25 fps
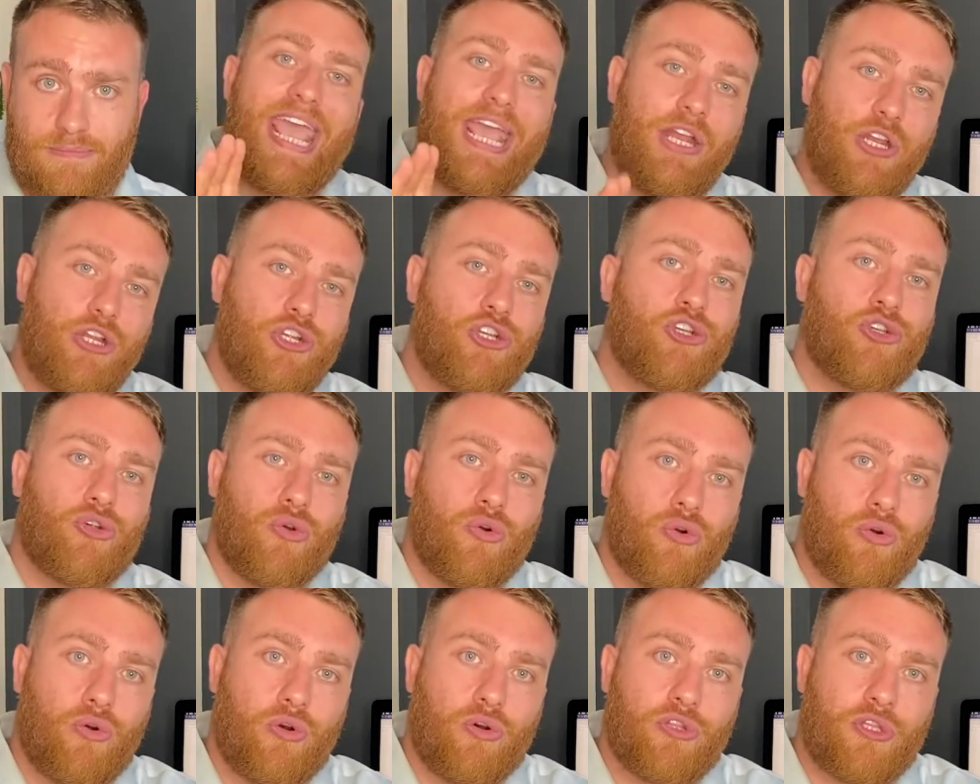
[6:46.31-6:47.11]
In
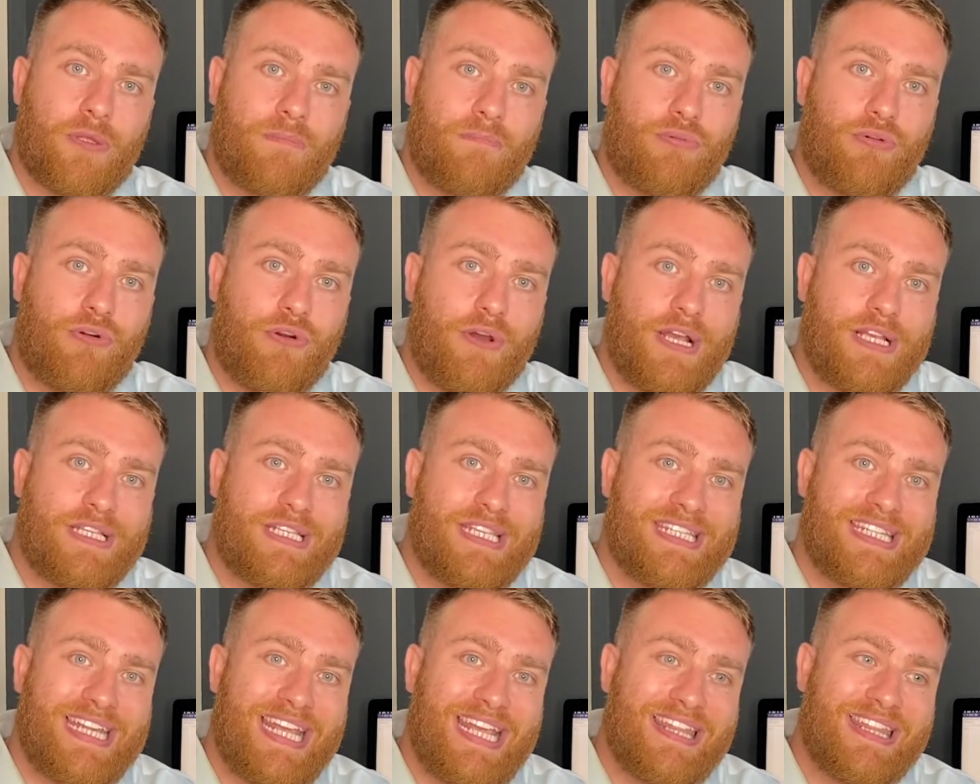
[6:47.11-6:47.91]
short, the price
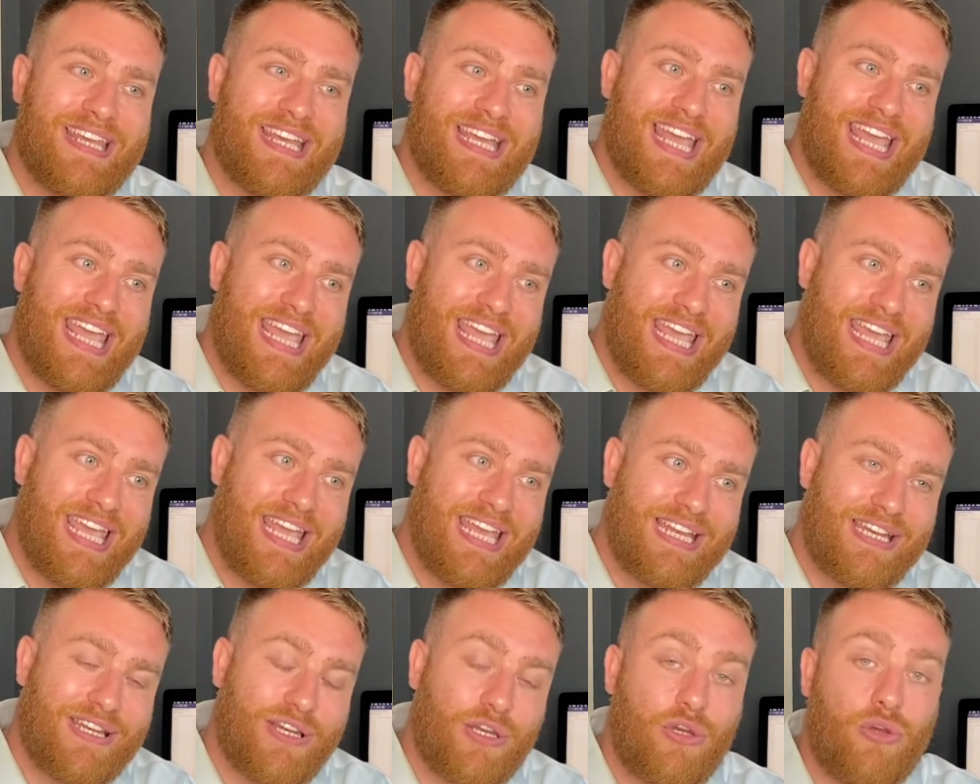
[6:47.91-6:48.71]
is neither
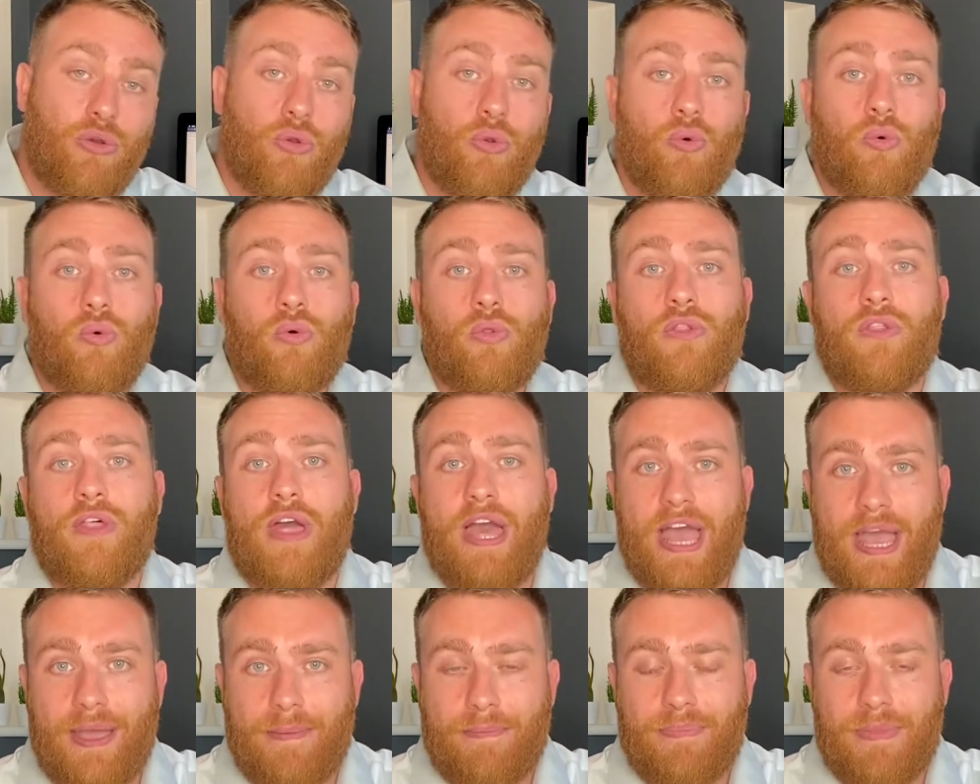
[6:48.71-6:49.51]
here nor
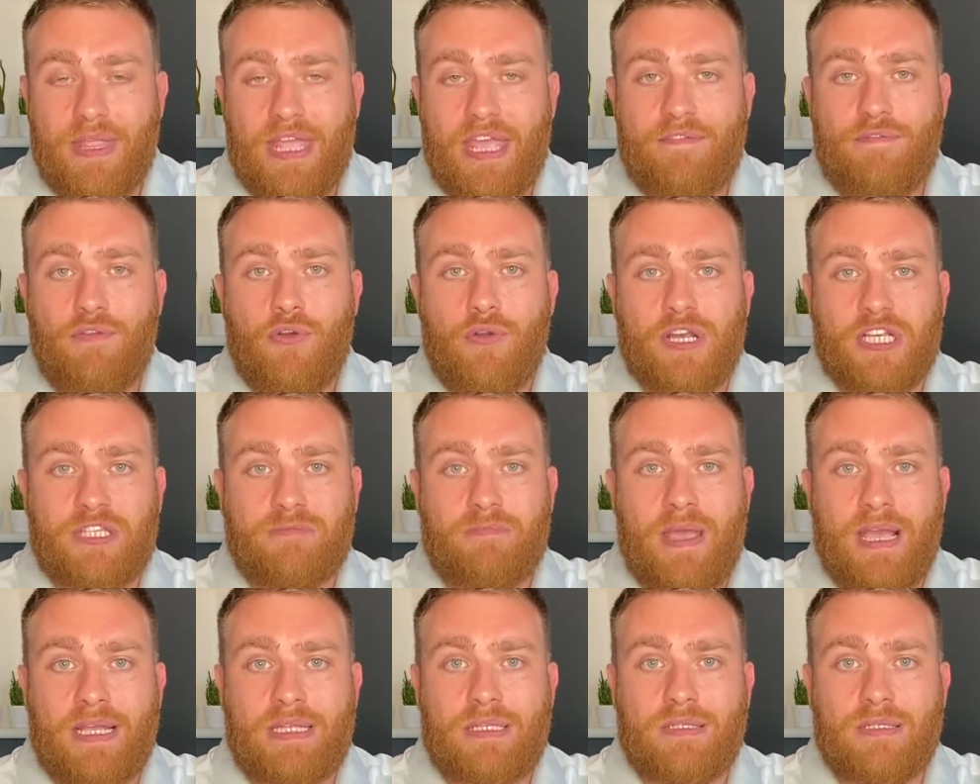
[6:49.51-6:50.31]
there if you're
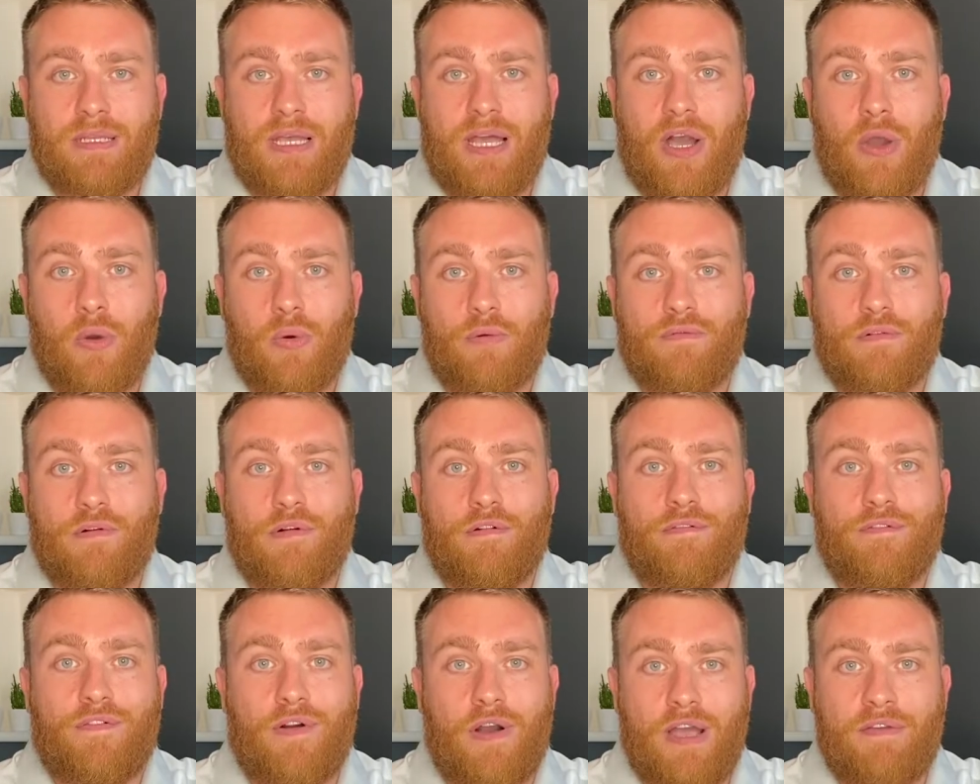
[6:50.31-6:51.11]
expecting to hold for a
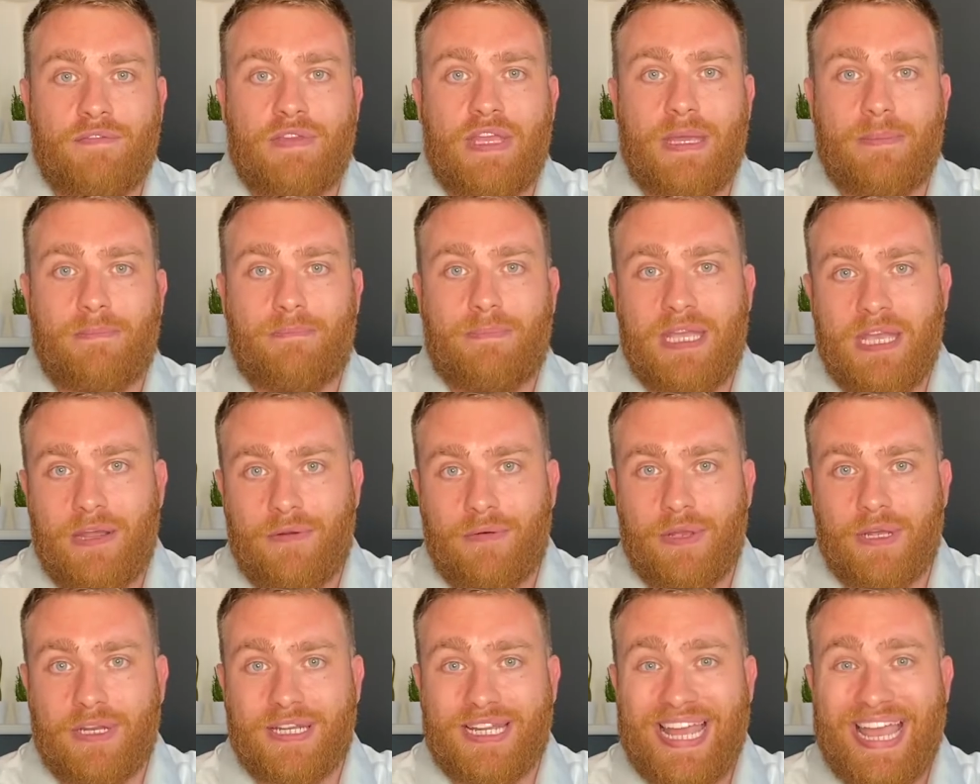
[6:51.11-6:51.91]
5 year
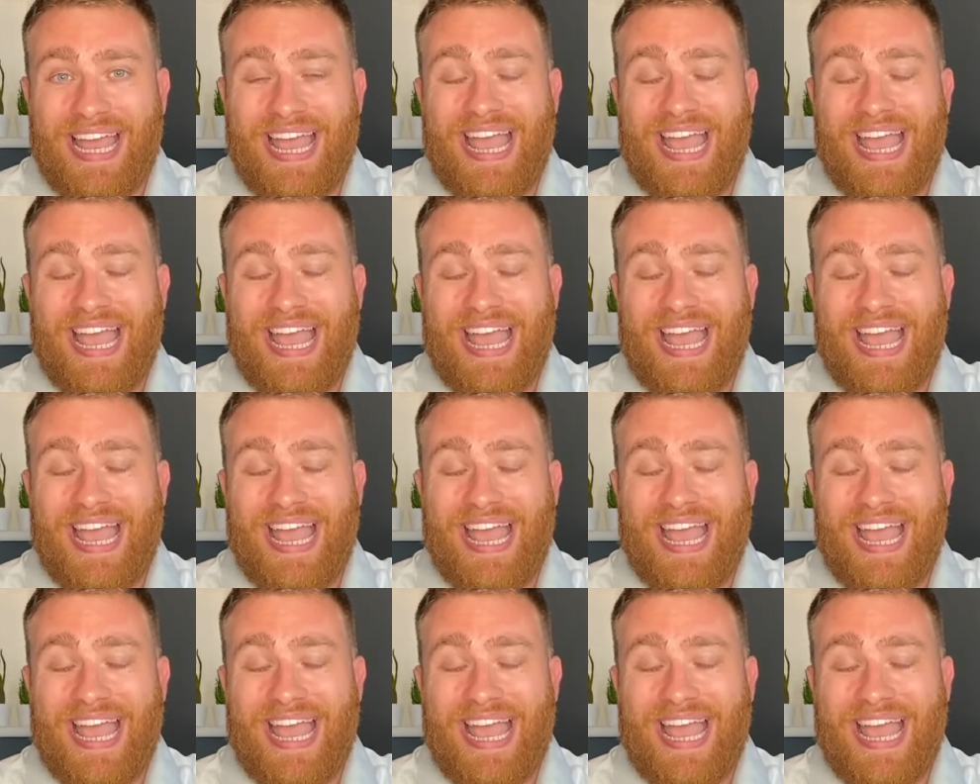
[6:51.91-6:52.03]
period.